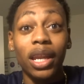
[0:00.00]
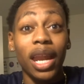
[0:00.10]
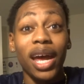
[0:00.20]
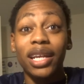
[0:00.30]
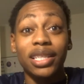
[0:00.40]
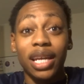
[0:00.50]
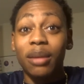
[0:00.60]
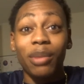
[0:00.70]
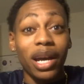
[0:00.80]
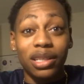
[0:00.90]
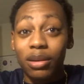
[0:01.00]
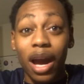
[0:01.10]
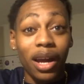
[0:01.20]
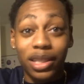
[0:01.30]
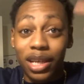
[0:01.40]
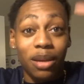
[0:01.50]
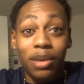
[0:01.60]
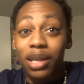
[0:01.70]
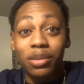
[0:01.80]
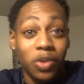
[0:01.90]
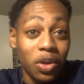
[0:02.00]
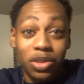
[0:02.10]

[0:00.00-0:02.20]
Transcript: And I ain't shot a basketball